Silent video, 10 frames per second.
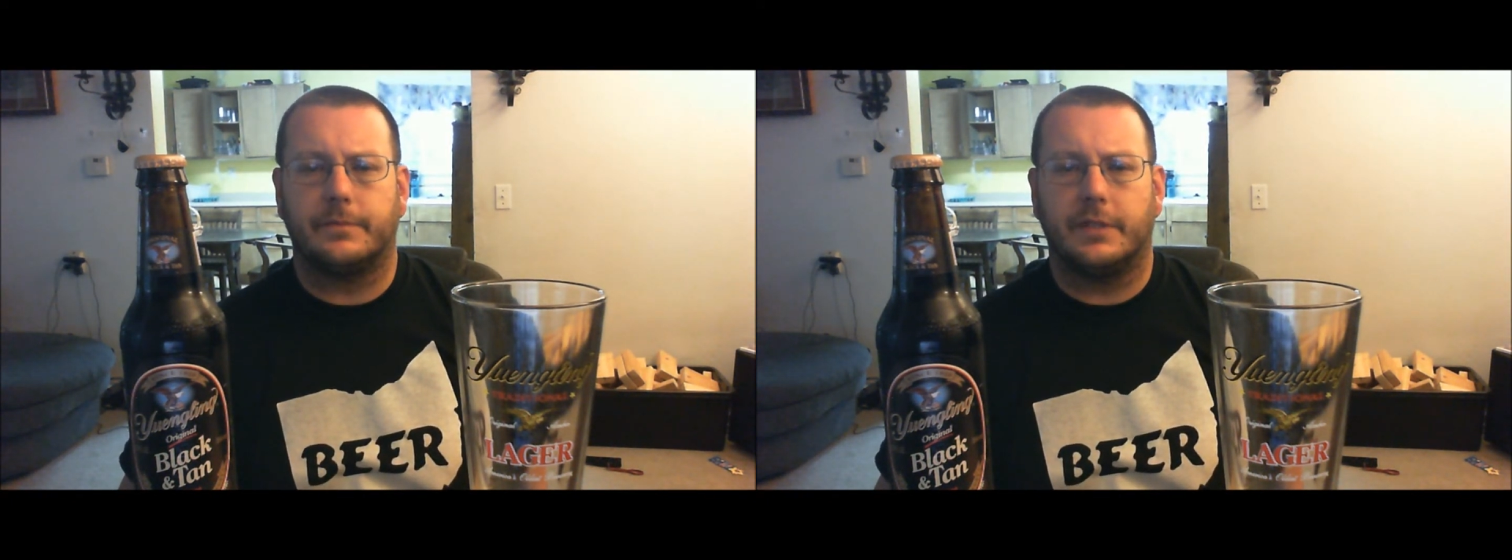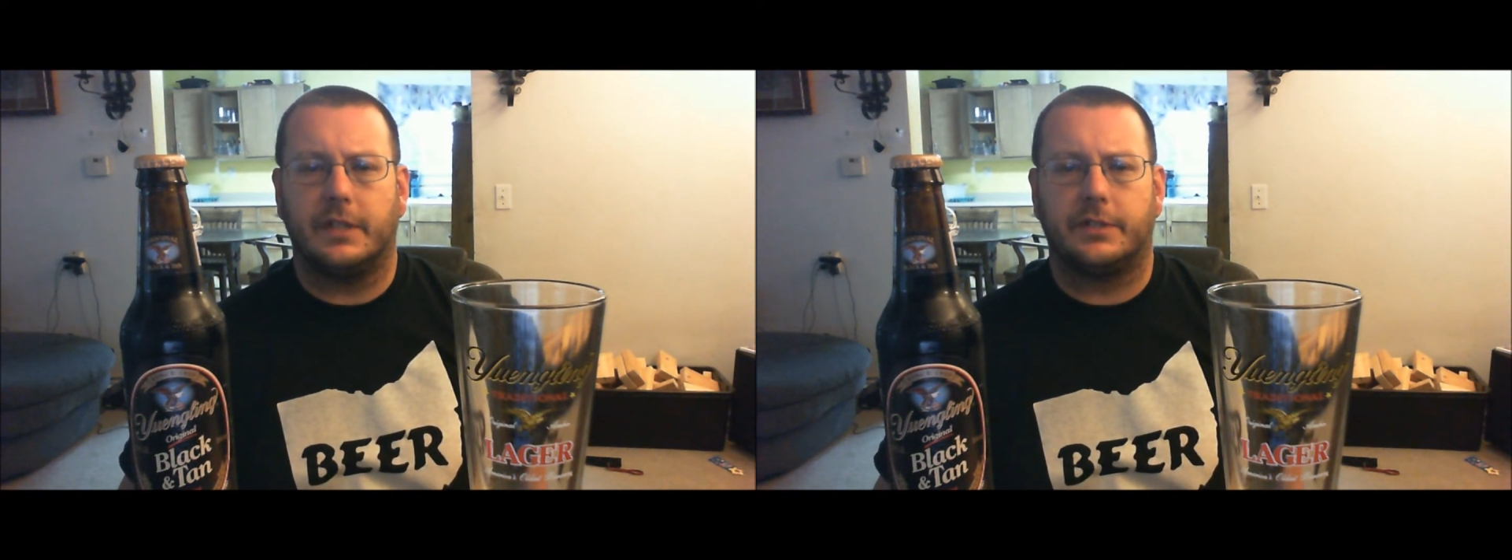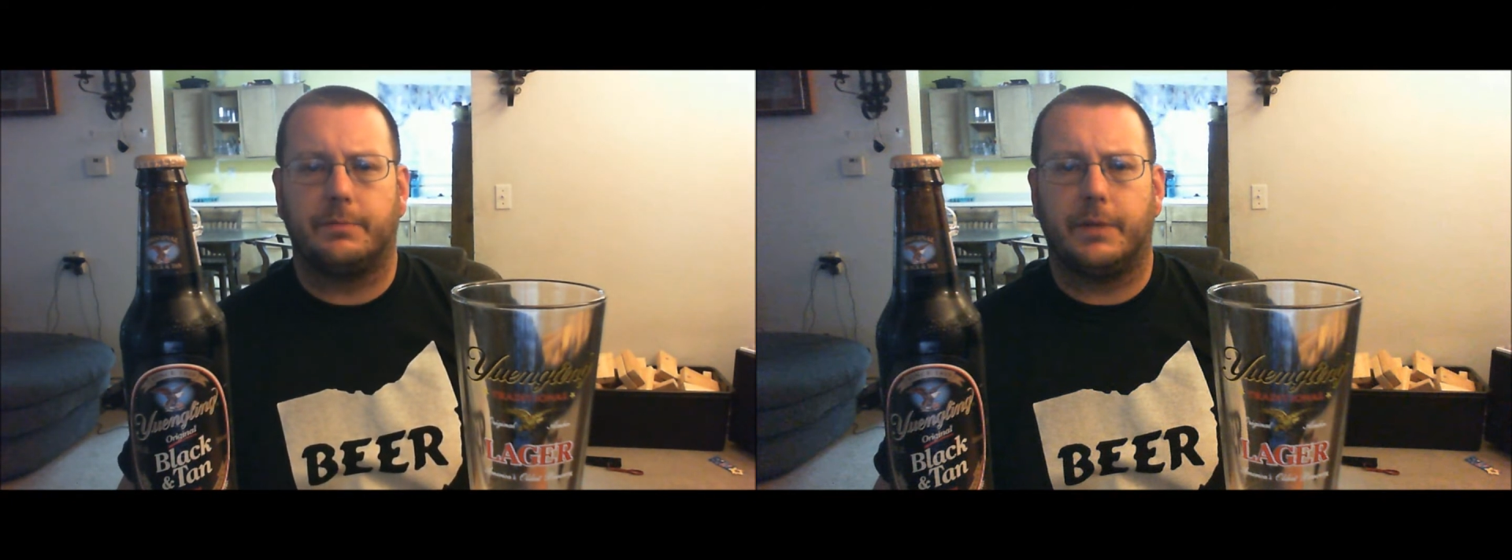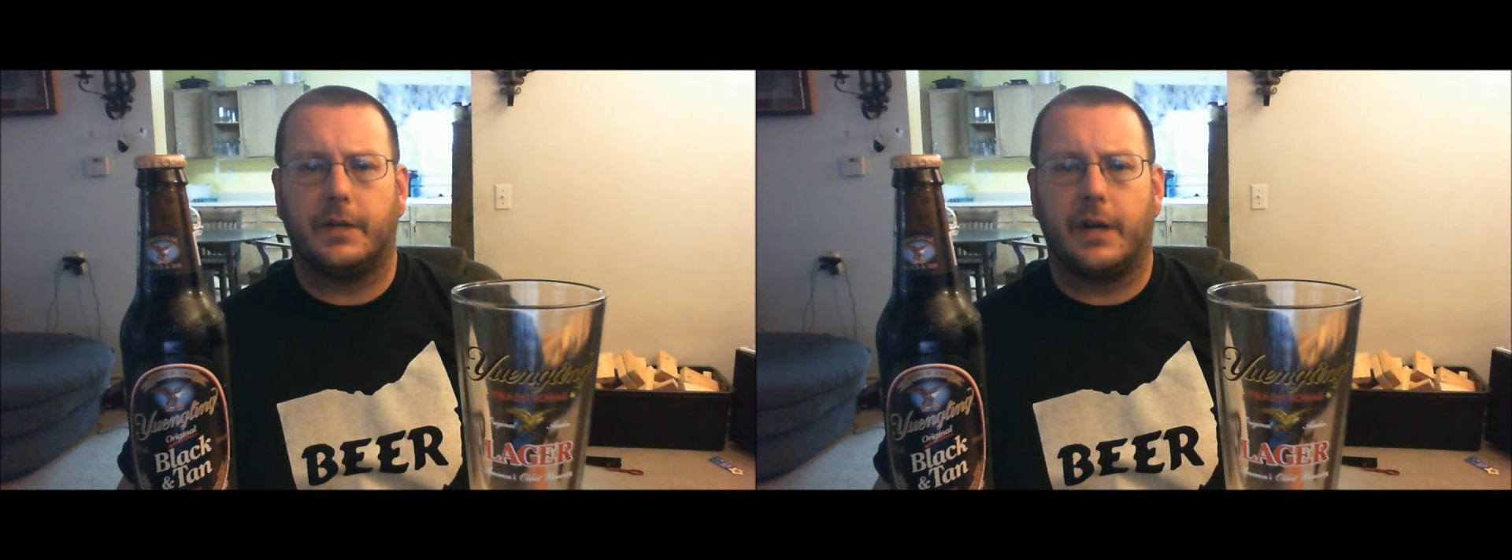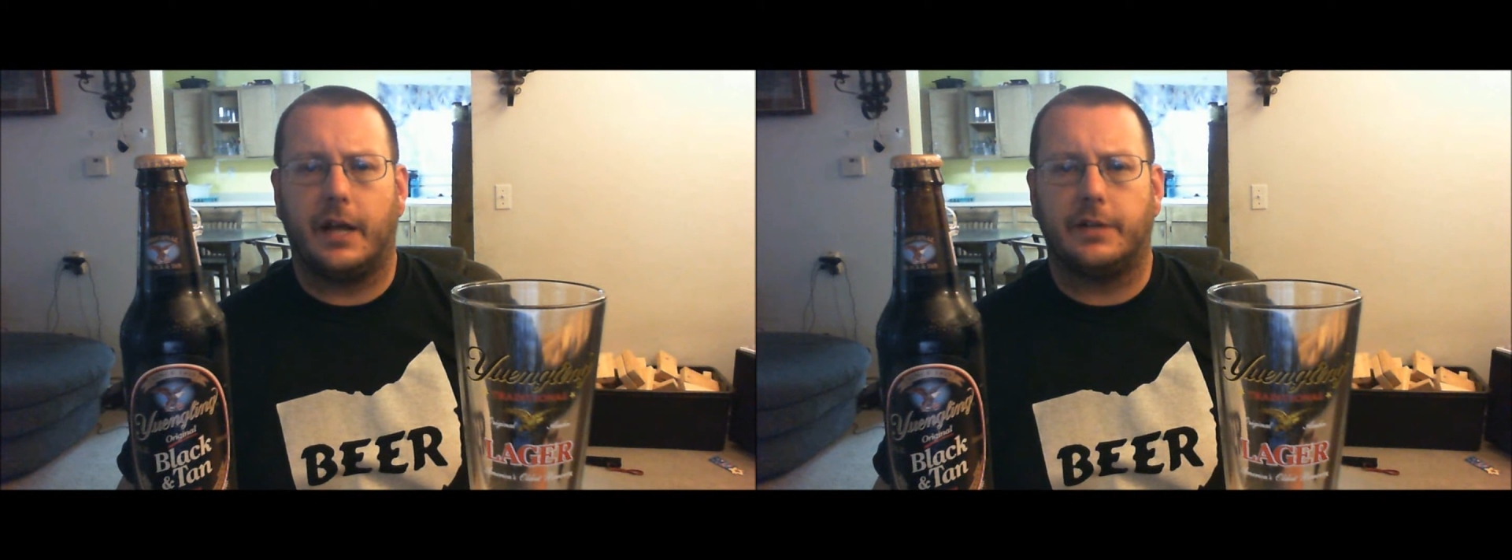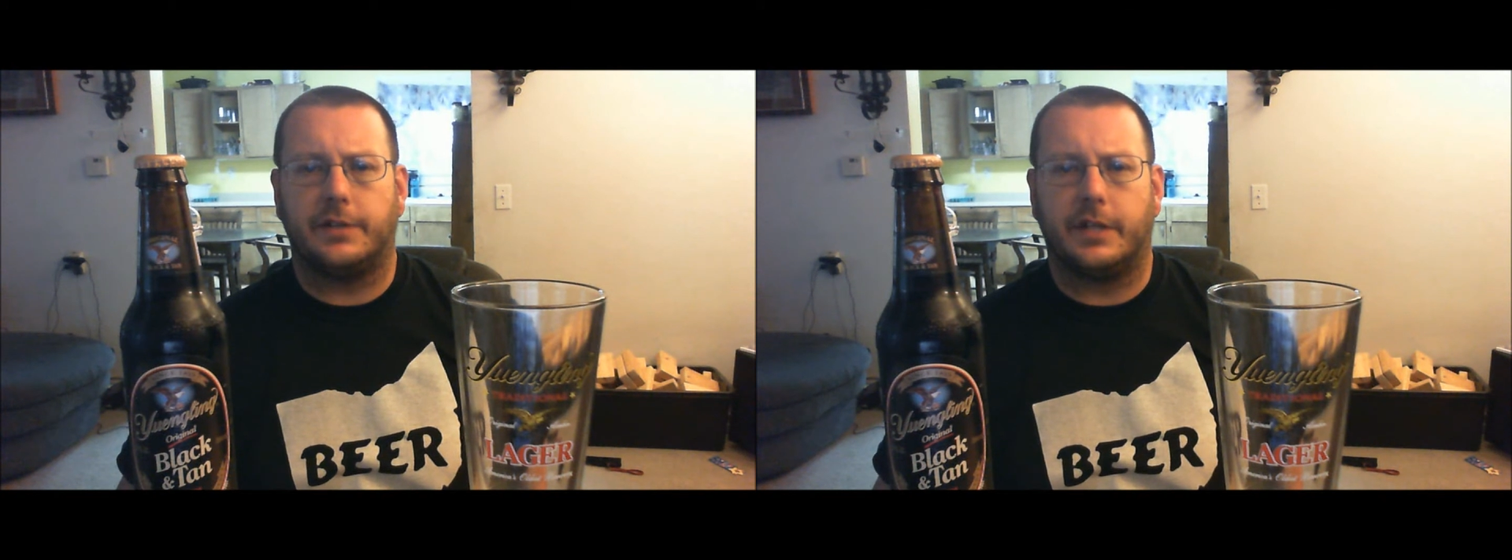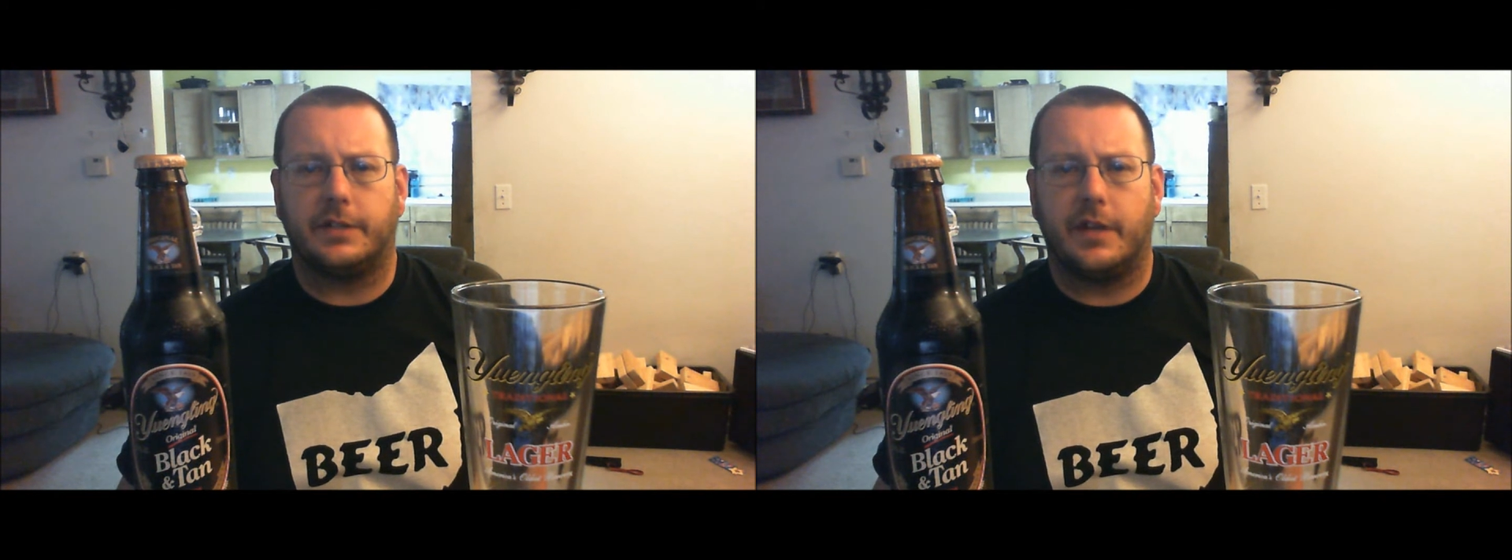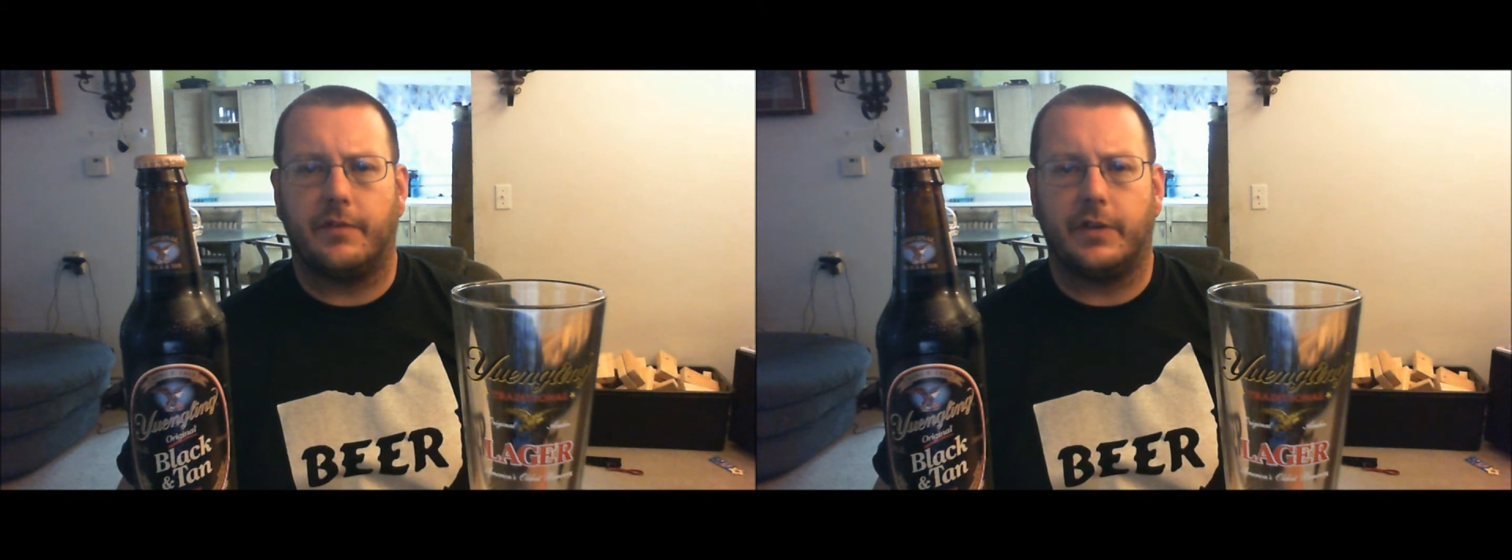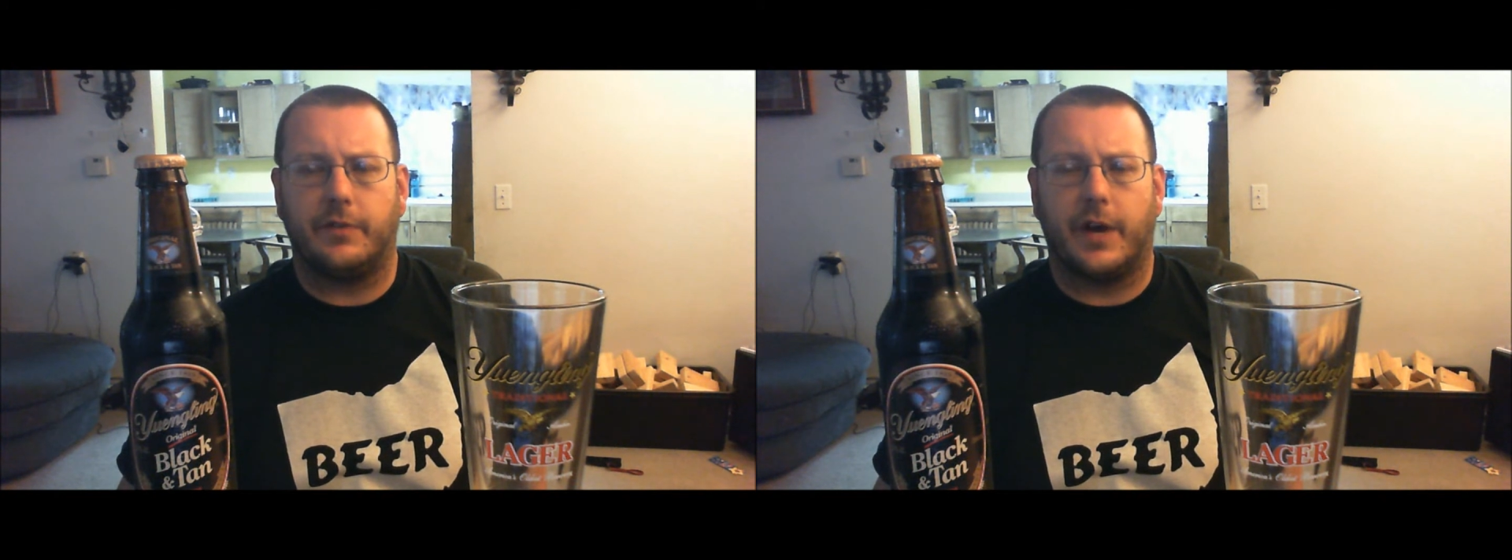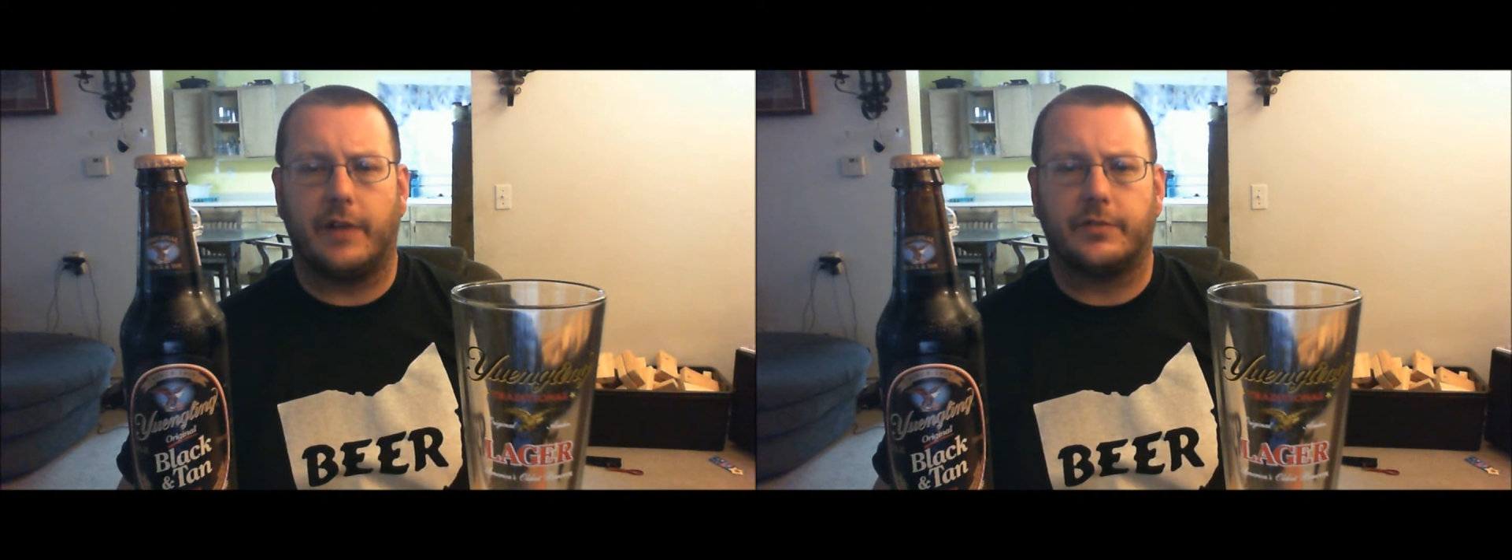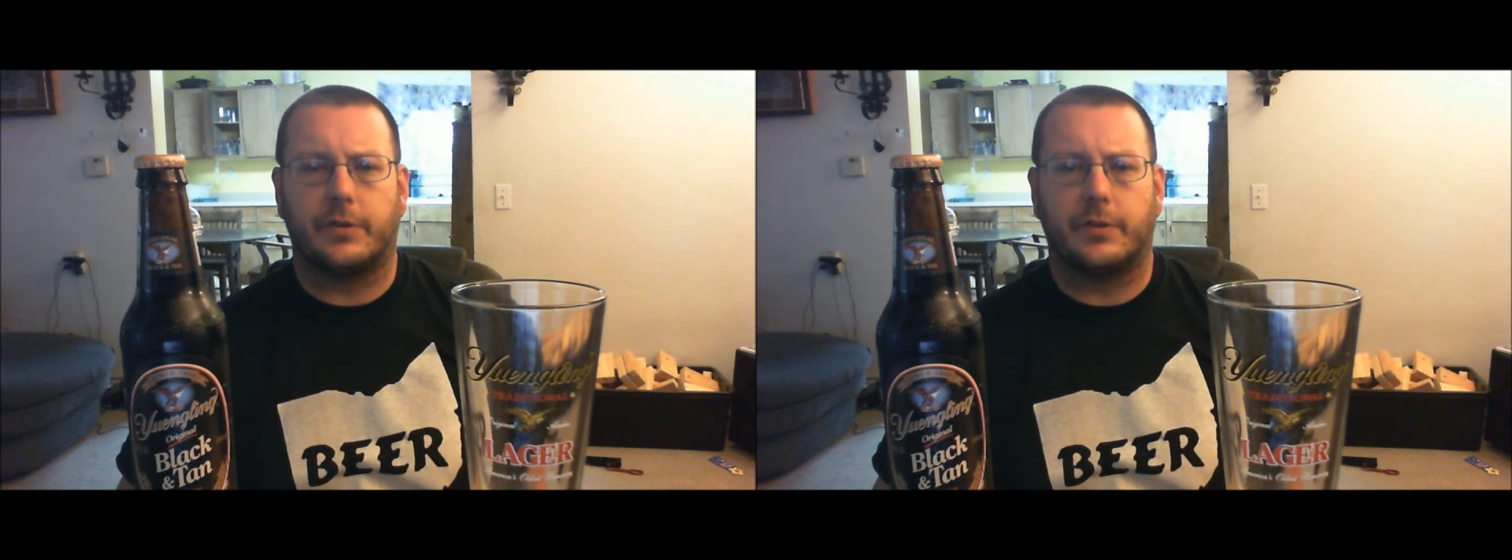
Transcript: This beer has a 75